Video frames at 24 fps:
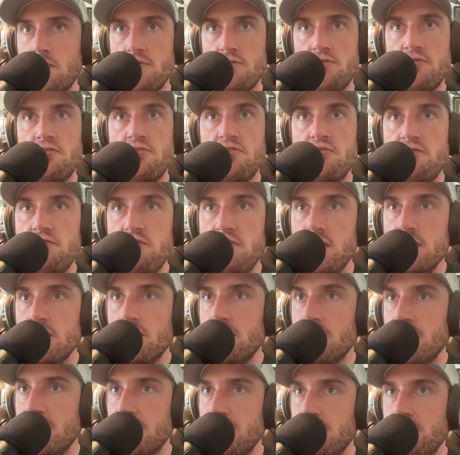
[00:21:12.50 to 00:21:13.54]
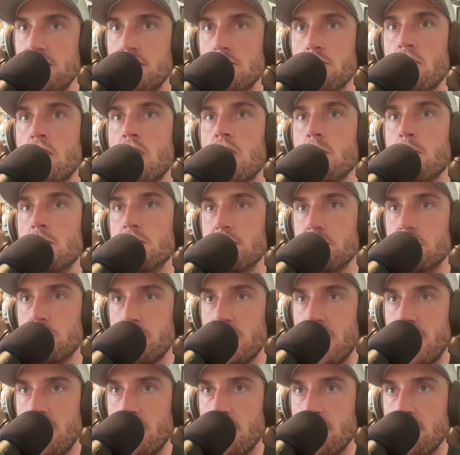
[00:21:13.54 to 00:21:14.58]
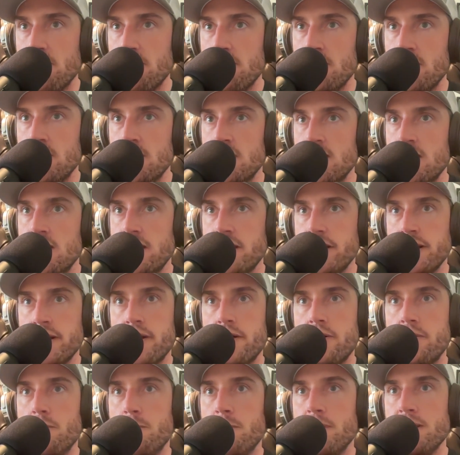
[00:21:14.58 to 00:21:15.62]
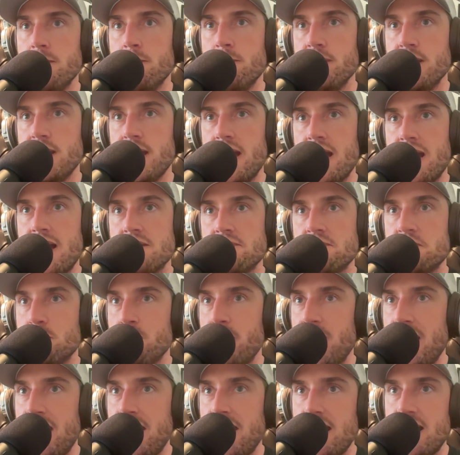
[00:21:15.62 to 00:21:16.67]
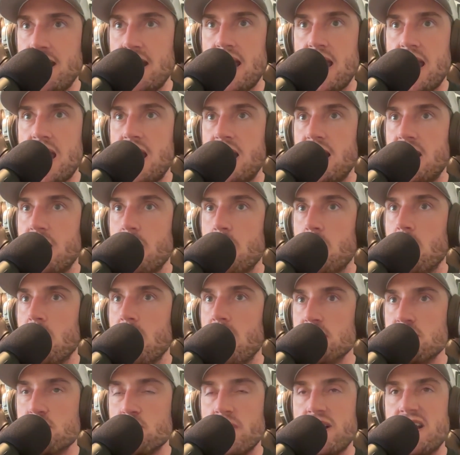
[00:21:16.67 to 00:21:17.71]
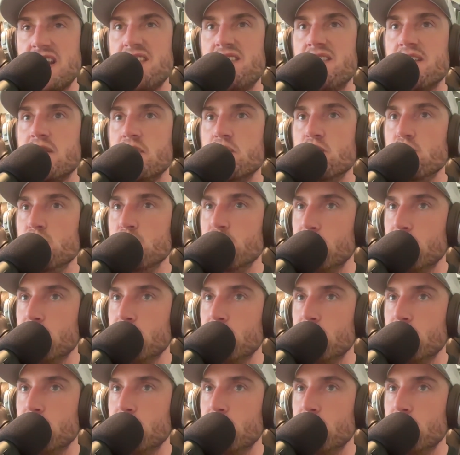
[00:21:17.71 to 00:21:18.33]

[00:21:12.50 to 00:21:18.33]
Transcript: feel anything wrong with their mouth. When you ask them, "Hey, is there anything new